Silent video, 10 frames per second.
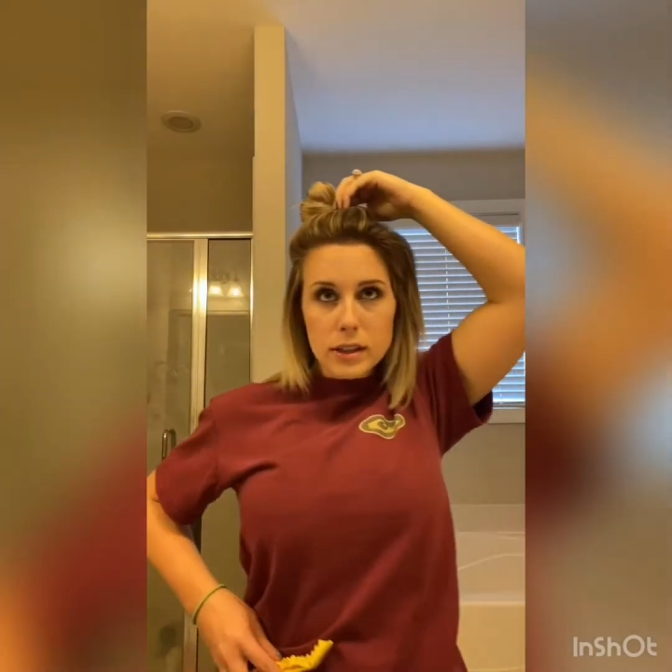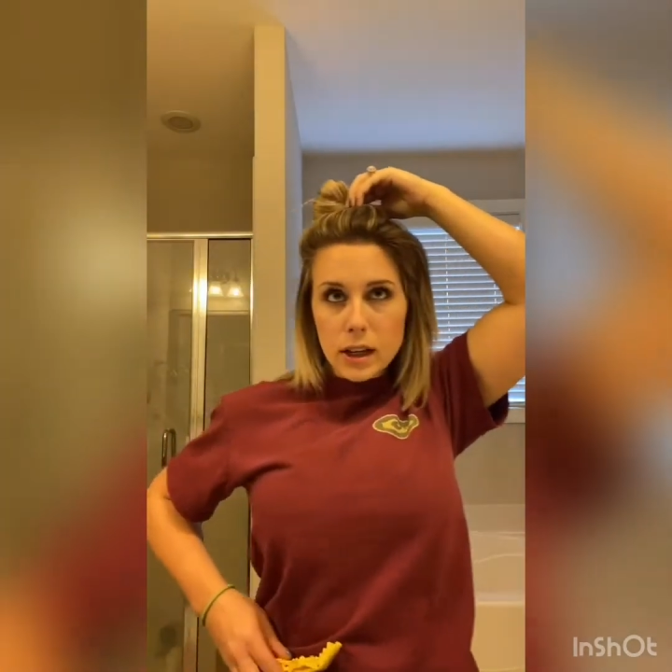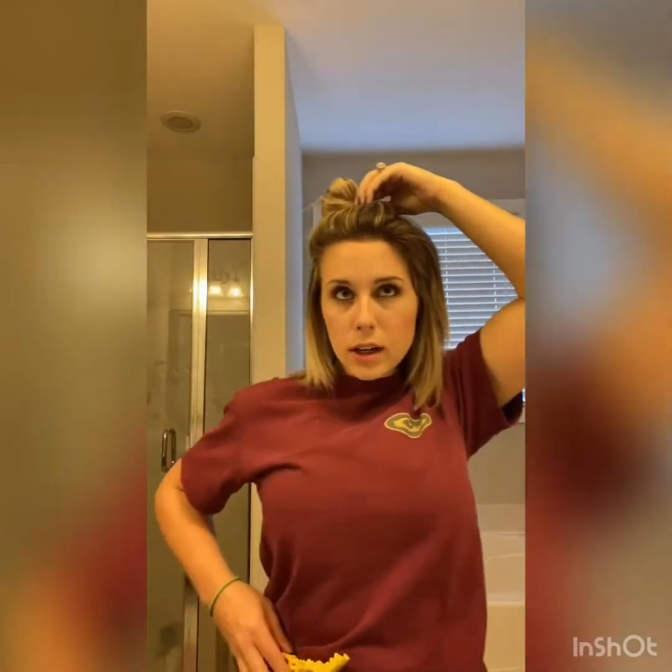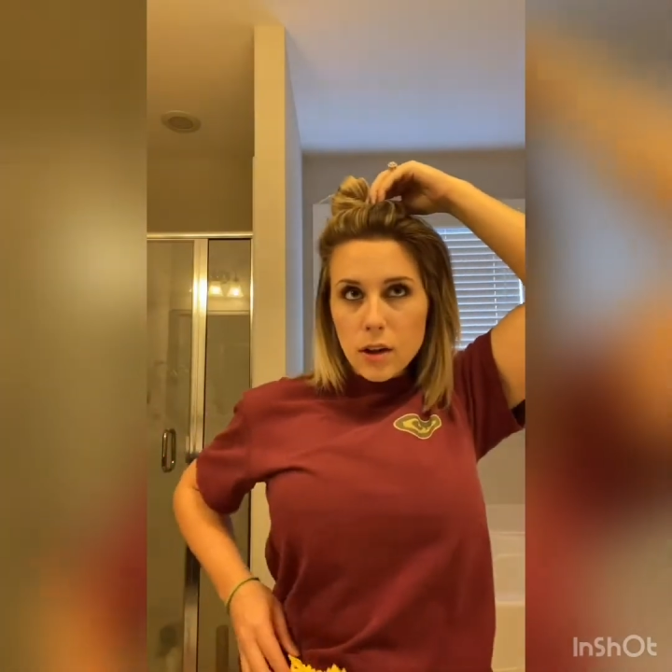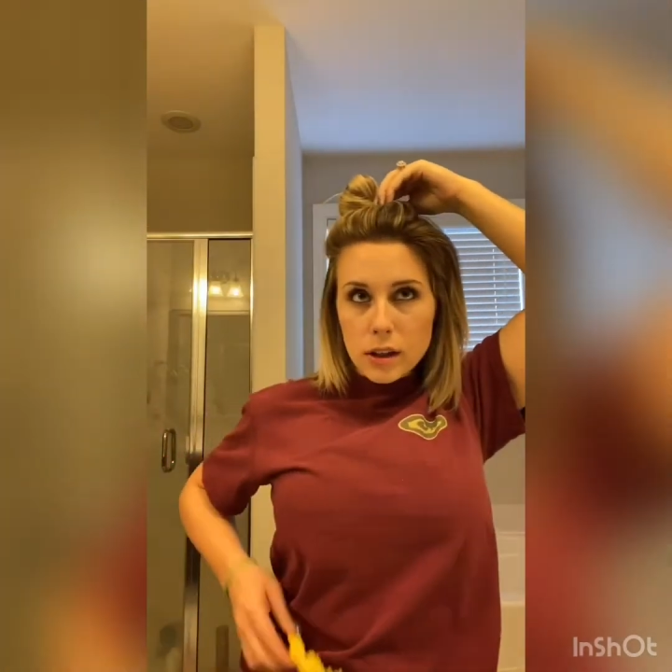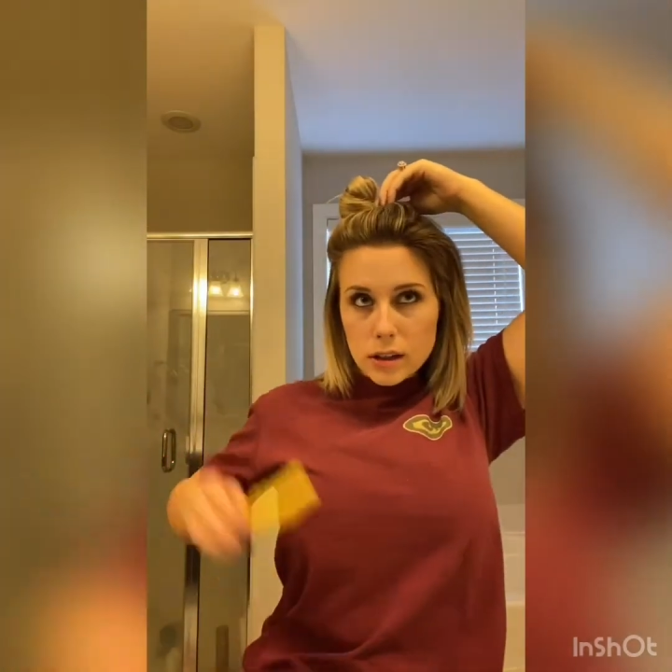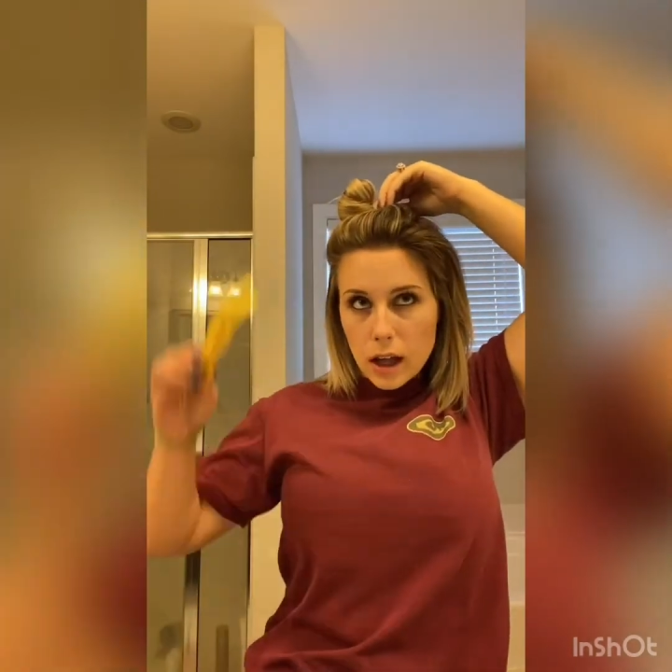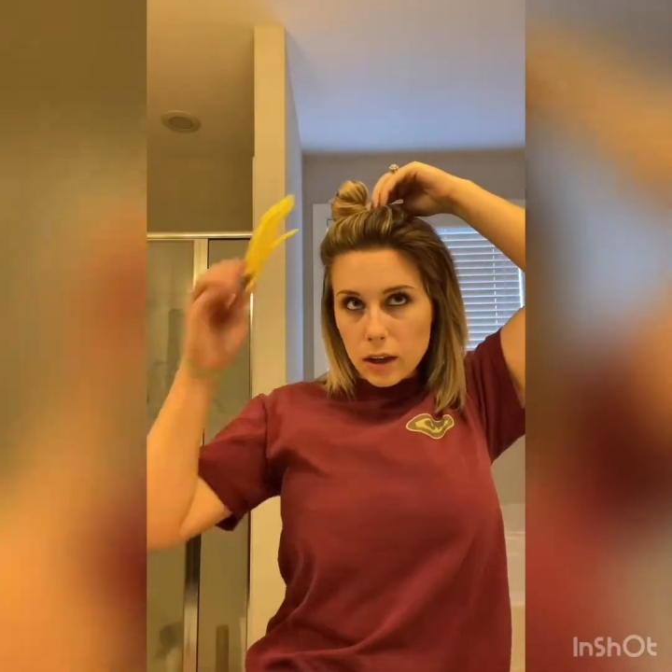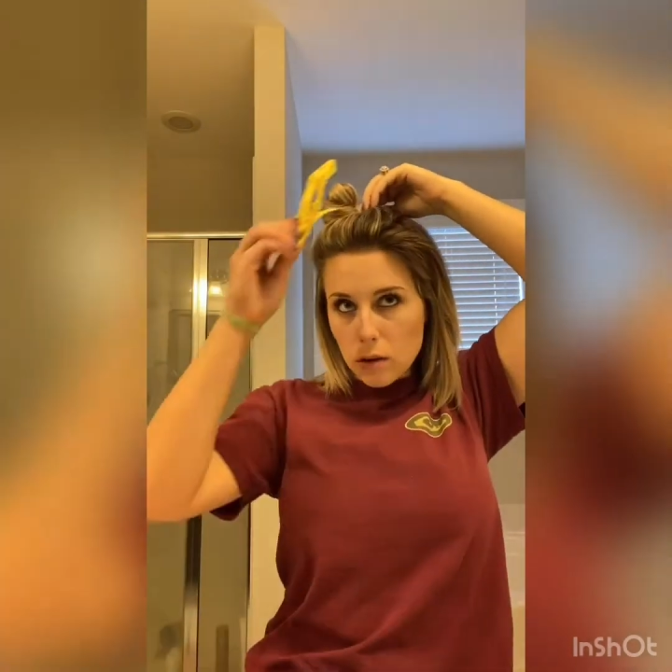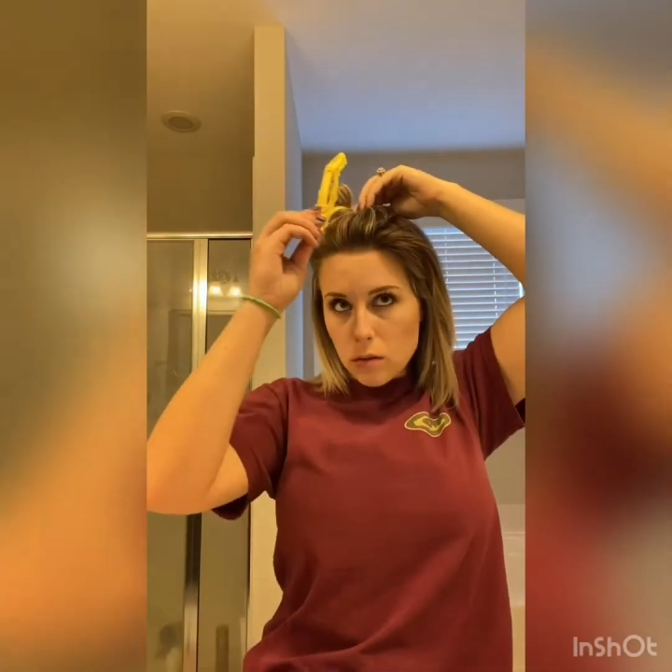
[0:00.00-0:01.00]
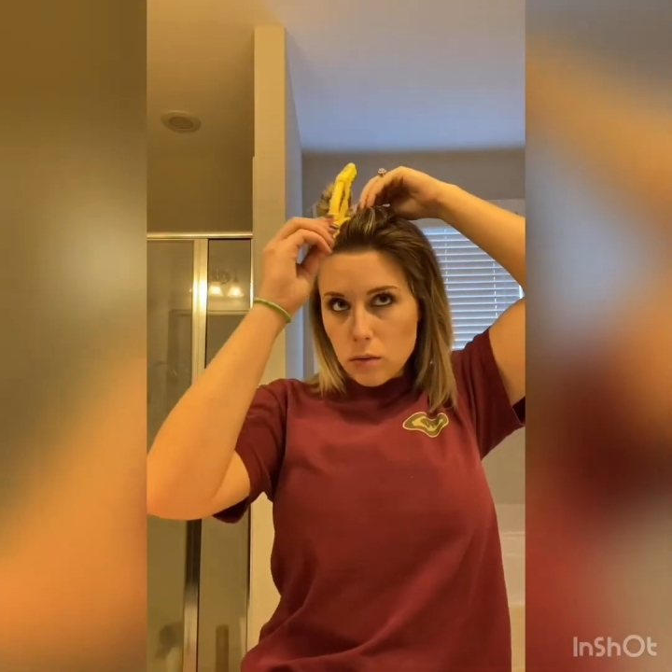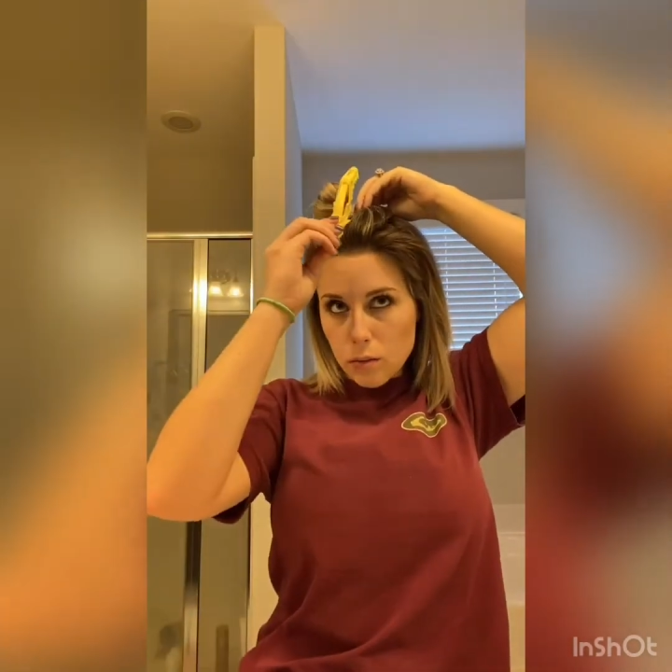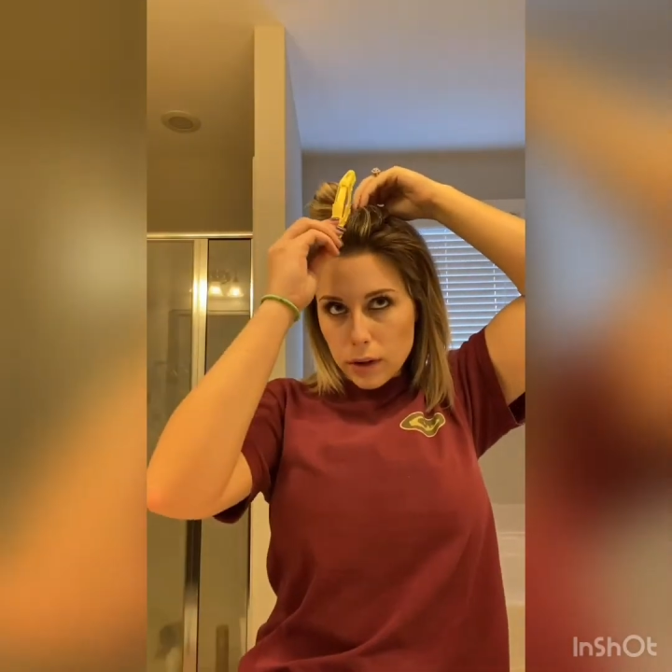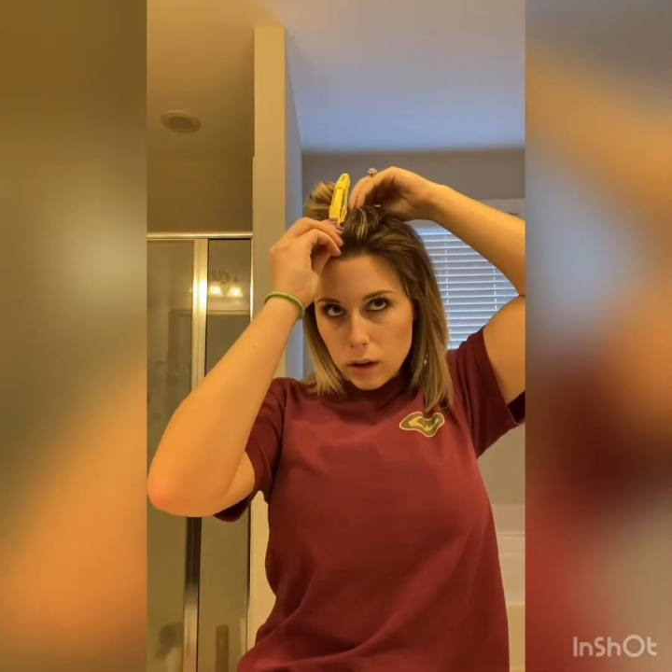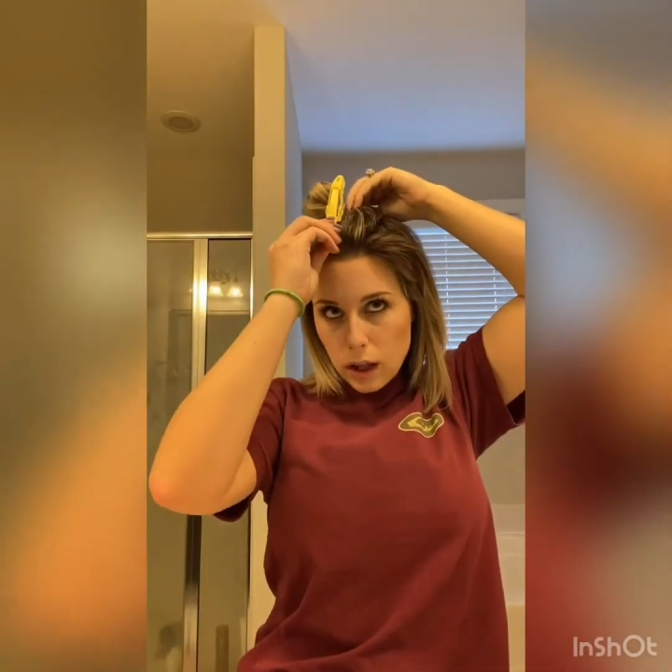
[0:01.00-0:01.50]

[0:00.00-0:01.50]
And I know that's not like real